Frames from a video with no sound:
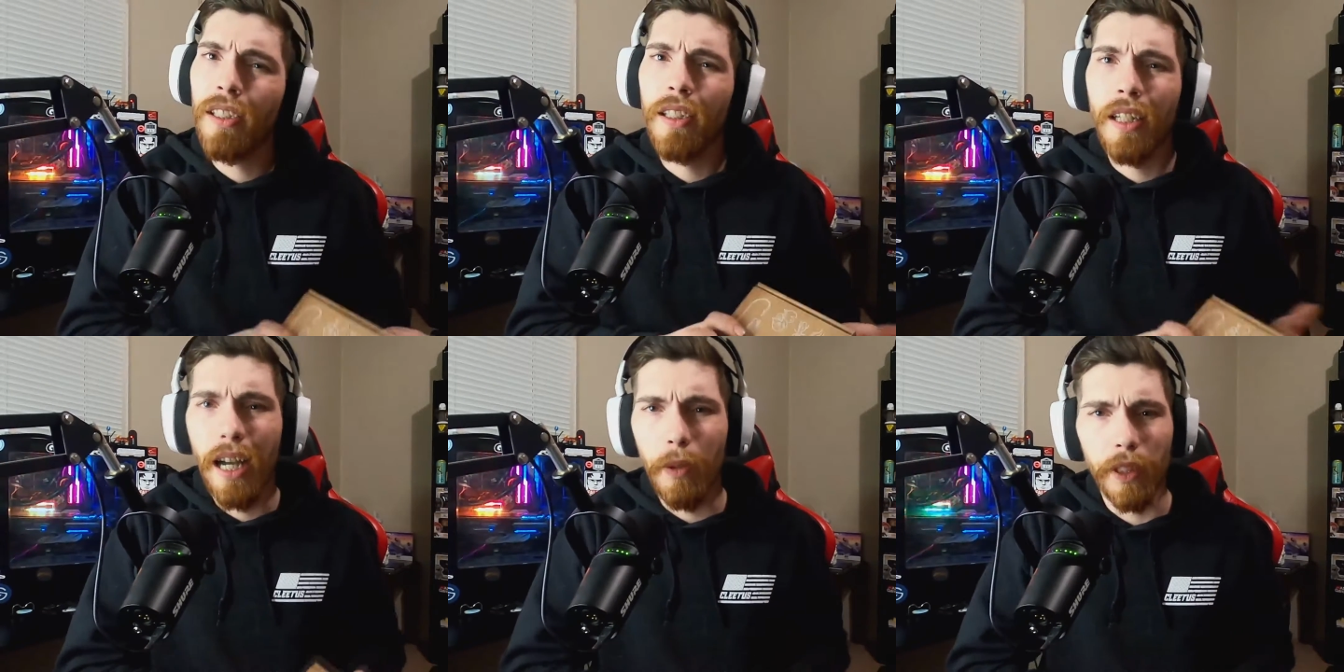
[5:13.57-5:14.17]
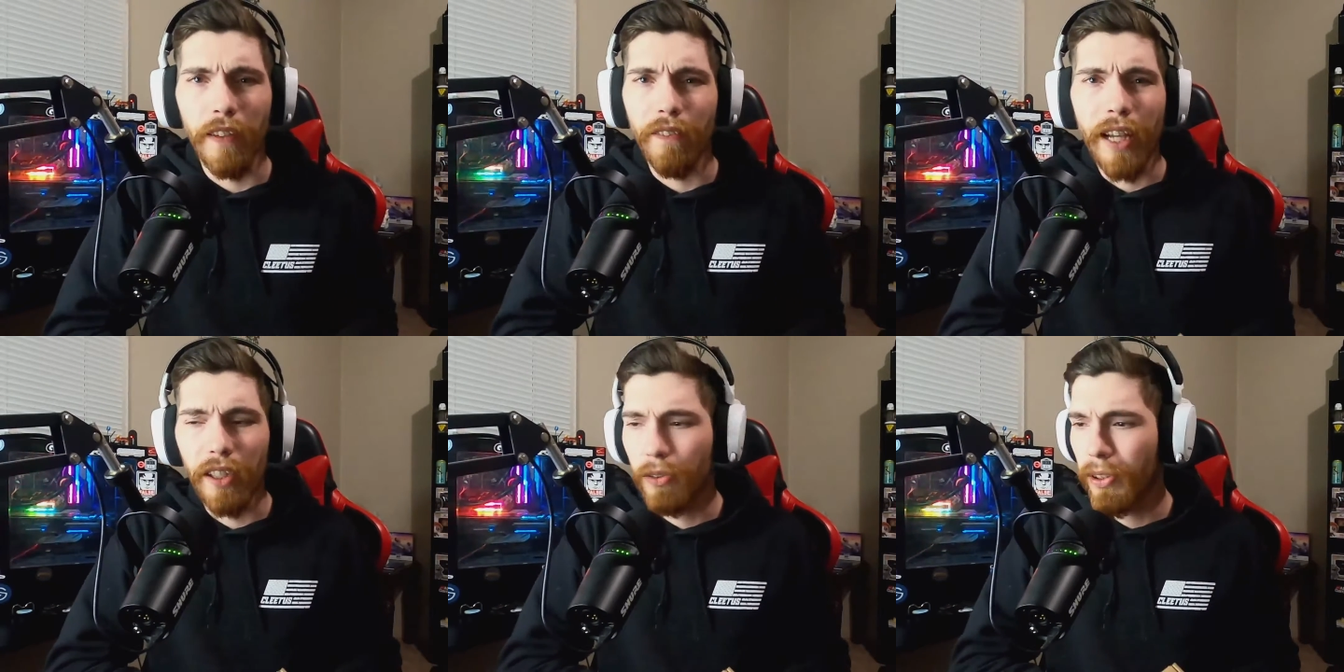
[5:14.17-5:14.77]
I work in a
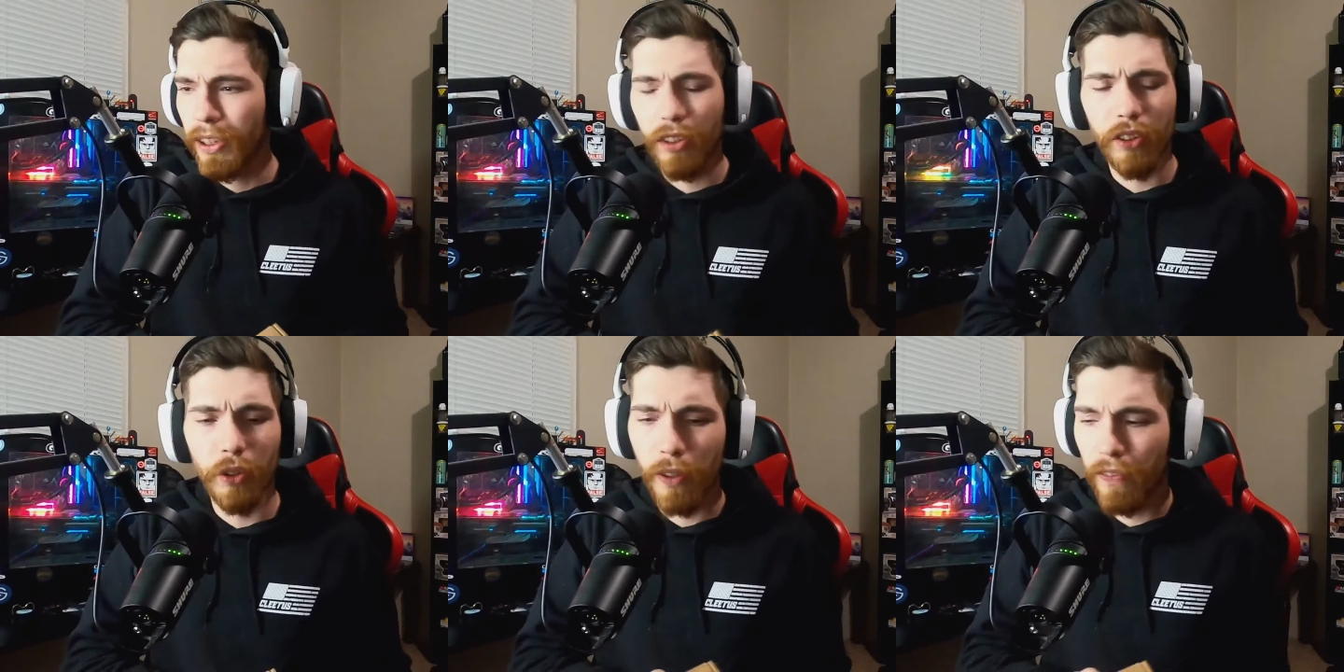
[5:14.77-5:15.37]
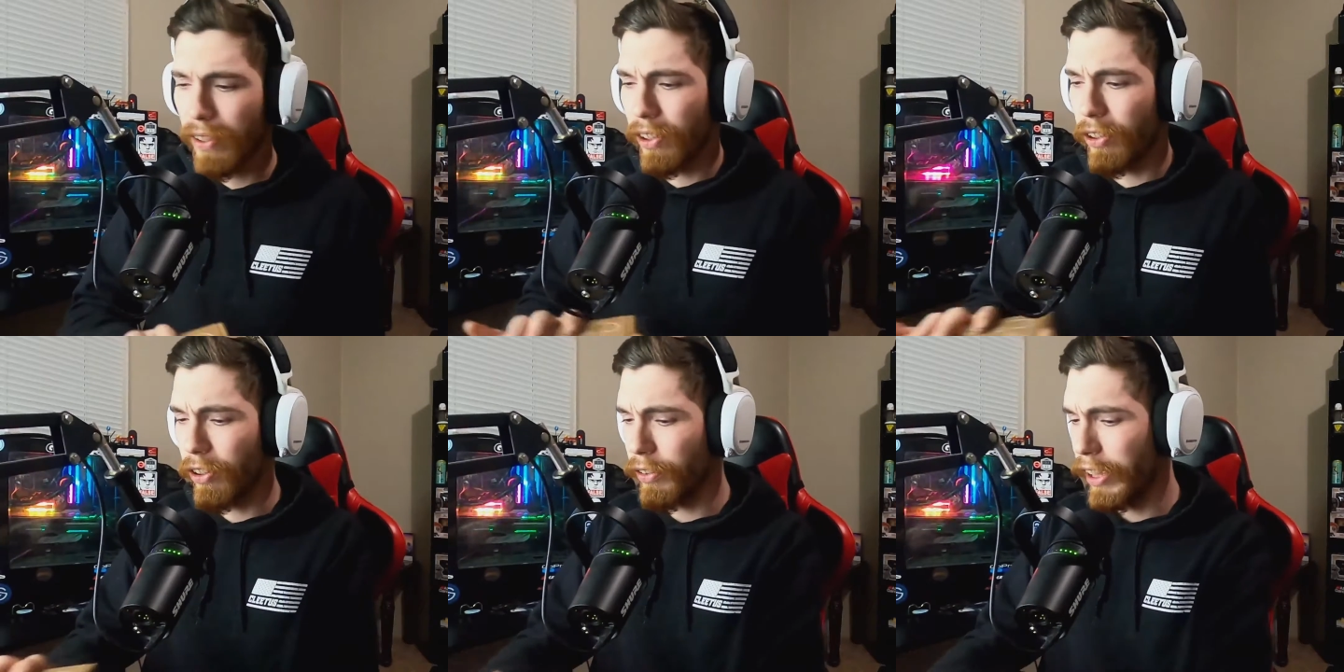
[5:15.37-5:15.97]
factory that's 2,500
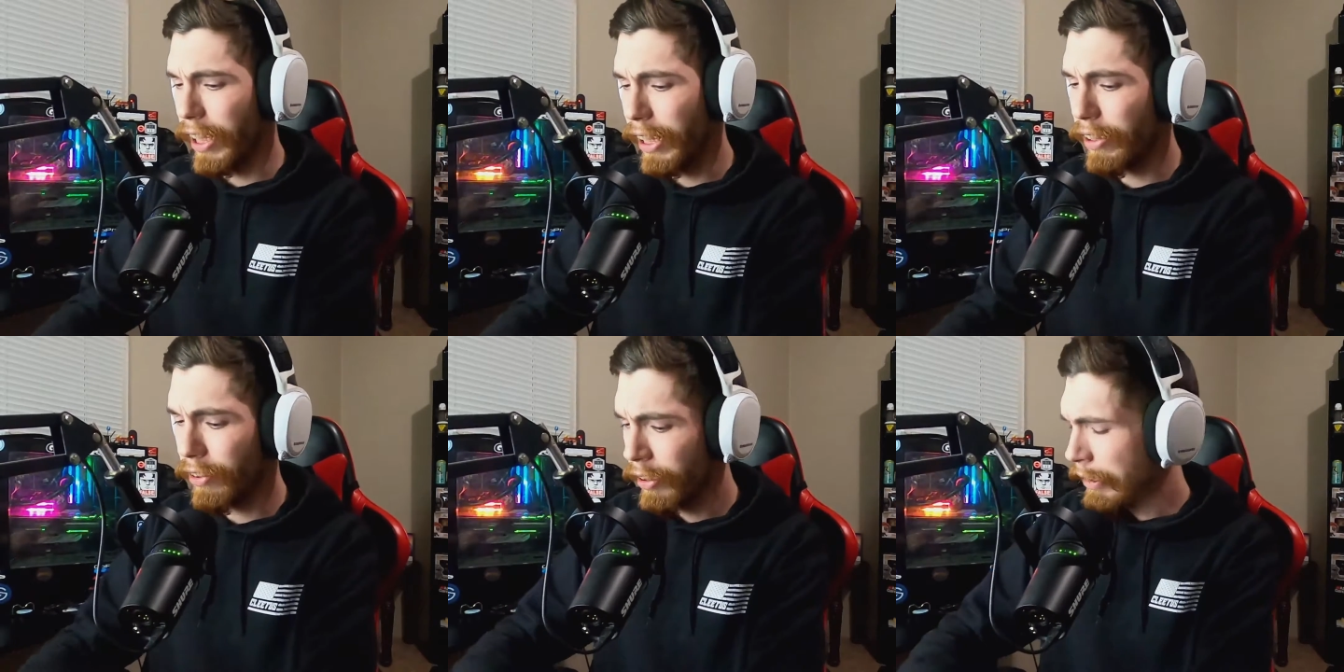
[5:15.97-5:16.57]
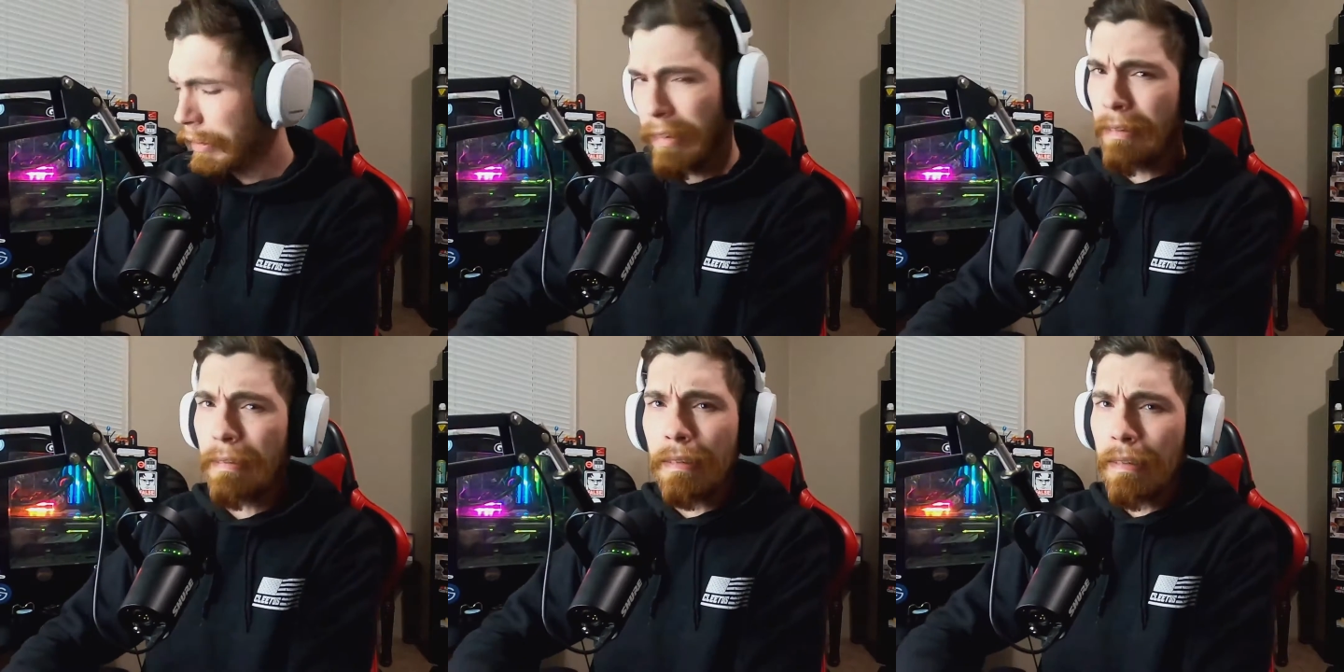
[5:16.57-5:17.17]
degree iron.
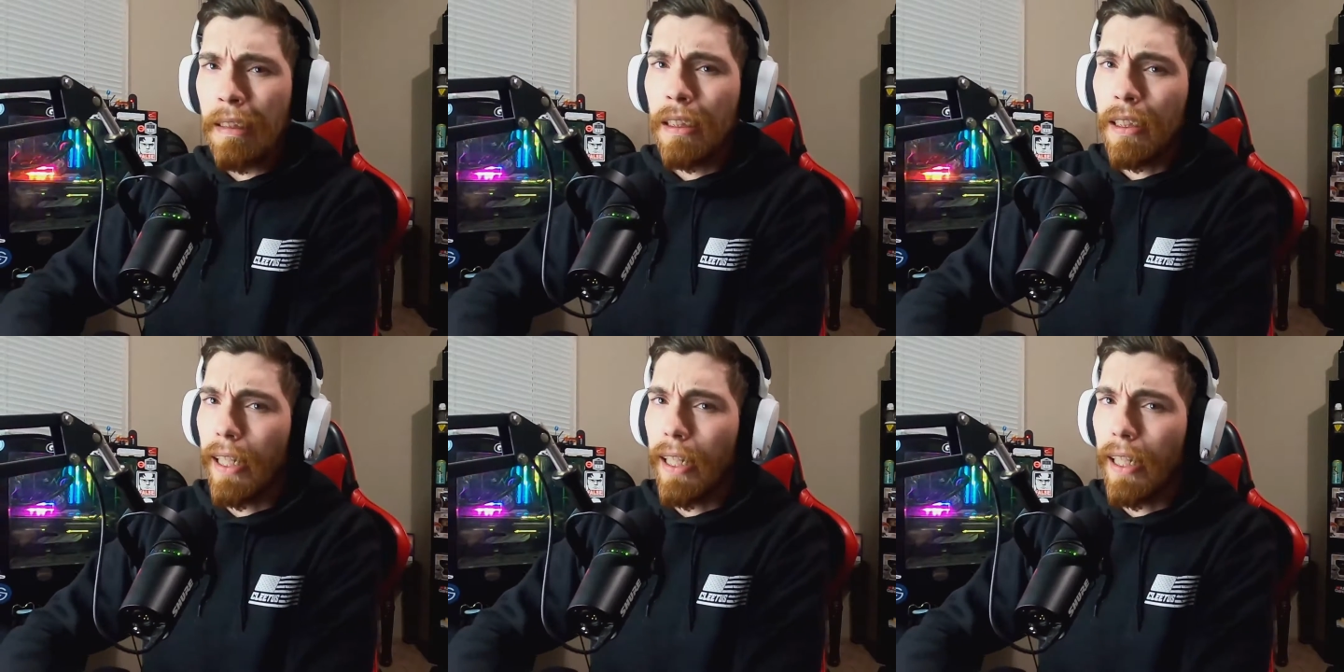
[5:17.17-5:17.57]
Yeah,